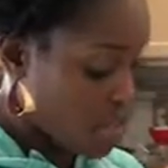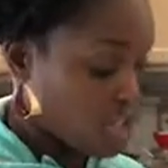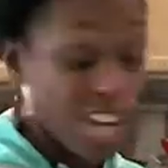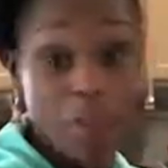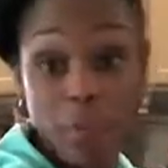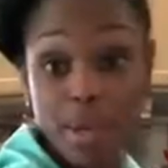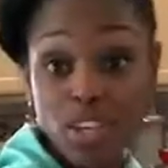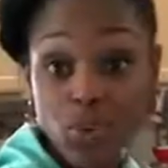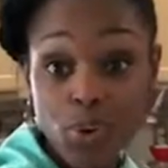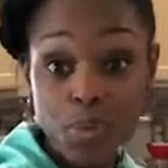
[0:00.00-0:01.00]
chop up my
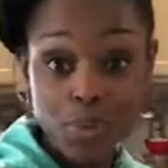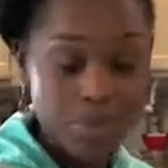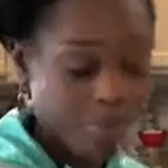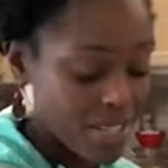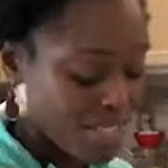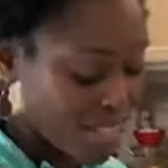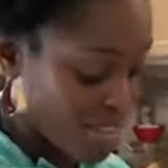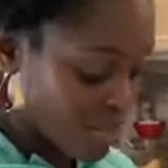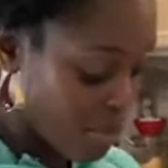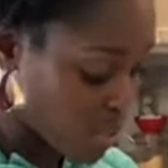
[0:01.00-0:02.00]
cucumbers because I
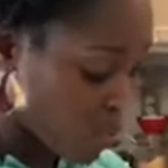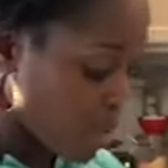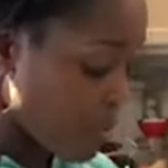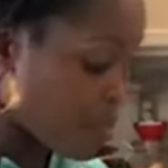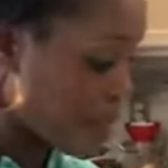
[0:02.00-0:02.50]
need them as well. So